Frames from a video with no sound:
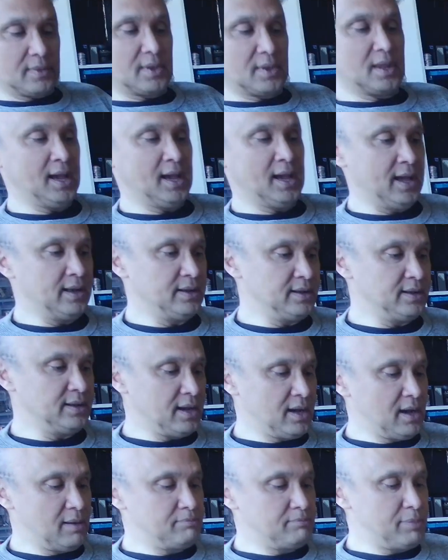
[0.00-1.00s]
and
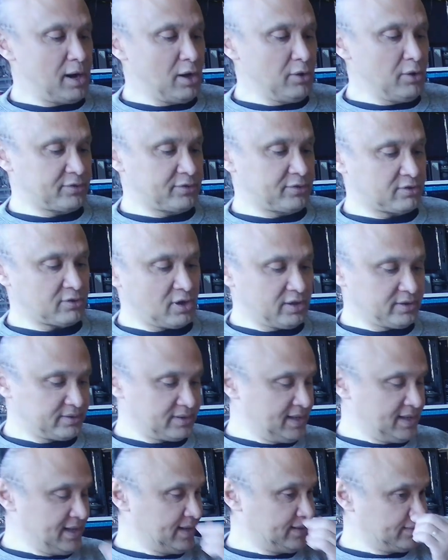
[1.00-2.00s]
both thought
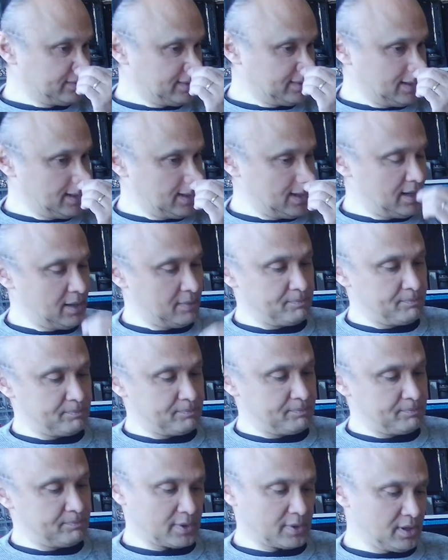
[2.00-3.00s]
that
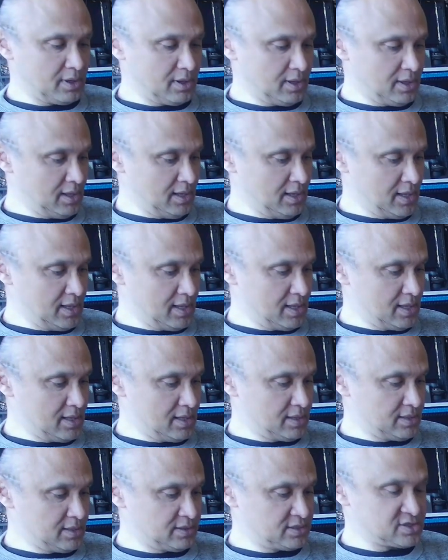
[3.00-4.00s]

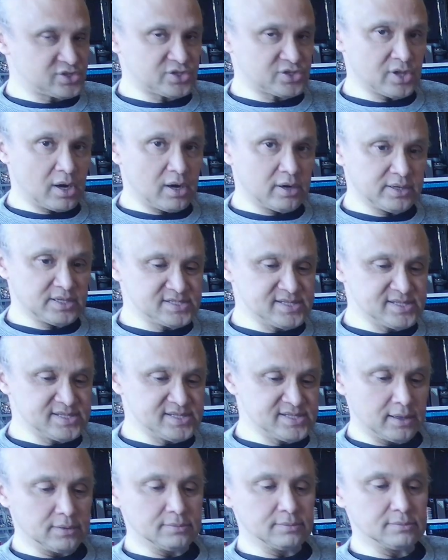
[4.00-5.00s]
the start is
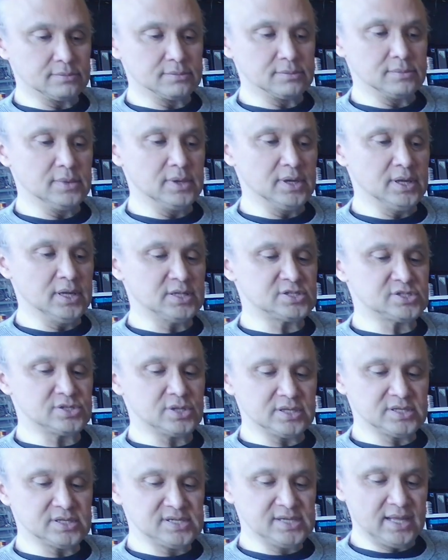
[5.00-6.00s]
there. It's
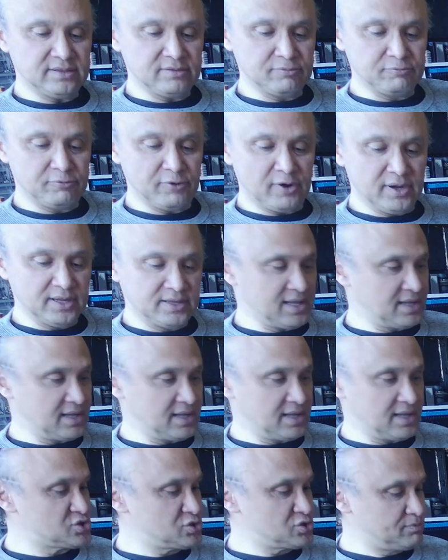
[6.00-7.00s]
not yet the product that
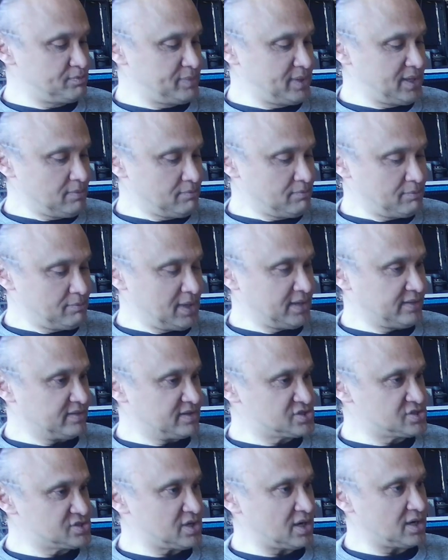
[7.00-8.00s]
it should be, but the
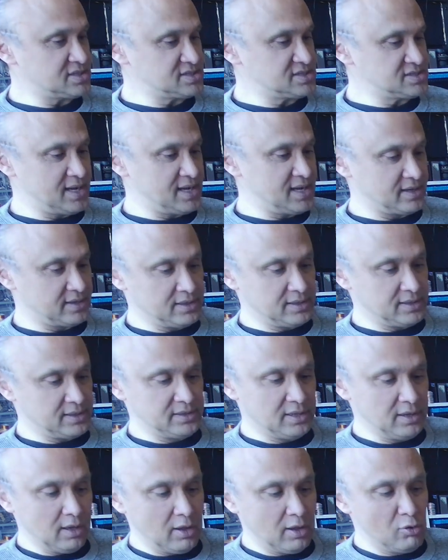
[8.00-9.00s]
start is there.
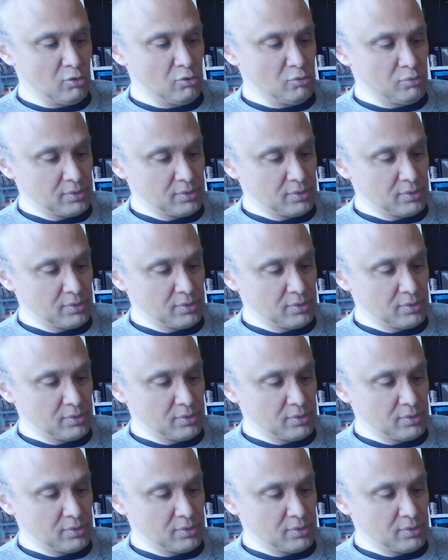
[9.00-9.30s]
The low